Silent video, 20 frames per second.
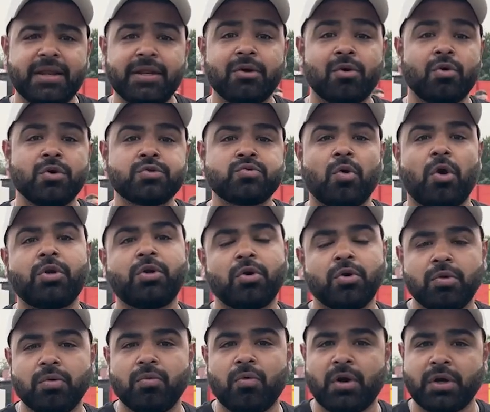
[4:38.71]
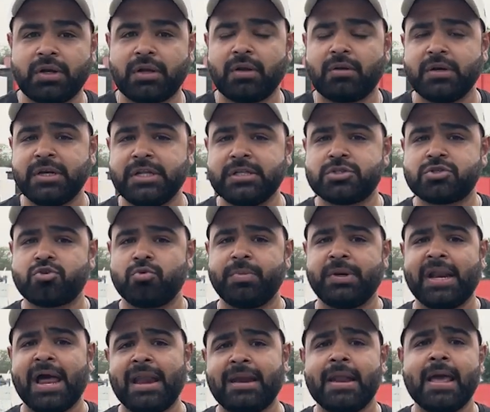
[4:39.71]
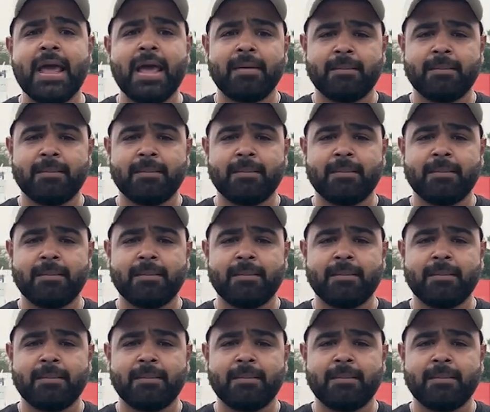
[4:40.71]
He knows what needs to be done.